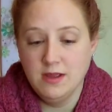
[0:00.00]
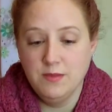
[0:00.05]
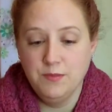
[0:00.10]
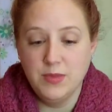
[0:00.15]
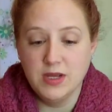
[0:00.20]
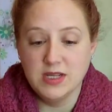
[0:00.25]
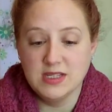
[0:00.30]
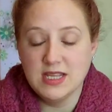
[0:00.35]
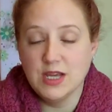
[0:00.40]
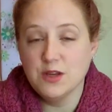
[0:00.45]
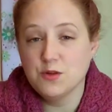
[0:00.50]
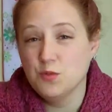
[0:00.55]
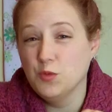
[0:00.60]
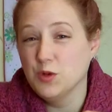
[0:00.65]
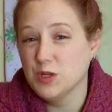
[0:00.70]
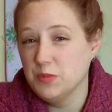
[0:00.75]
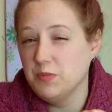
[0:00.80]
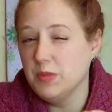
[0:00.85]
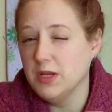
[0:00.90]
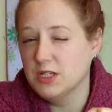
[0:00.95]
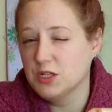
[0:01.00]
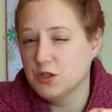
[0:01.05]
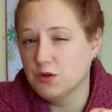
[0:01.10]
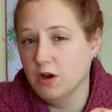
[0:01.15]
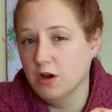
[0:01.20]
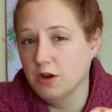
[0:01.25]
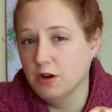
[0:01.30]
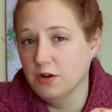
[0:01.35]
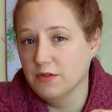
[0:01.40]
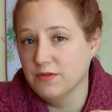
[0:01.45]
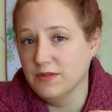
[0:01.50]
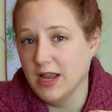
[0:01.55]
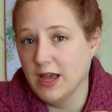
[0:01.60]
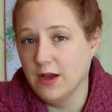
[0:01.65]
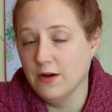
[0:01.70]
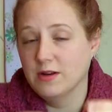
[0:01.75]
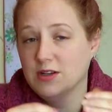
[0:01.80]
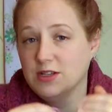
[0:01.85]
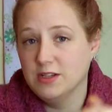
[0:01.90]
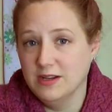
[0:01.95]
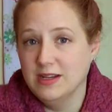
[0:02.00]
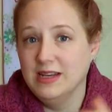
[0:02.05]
because that wouldn't be strong enough now to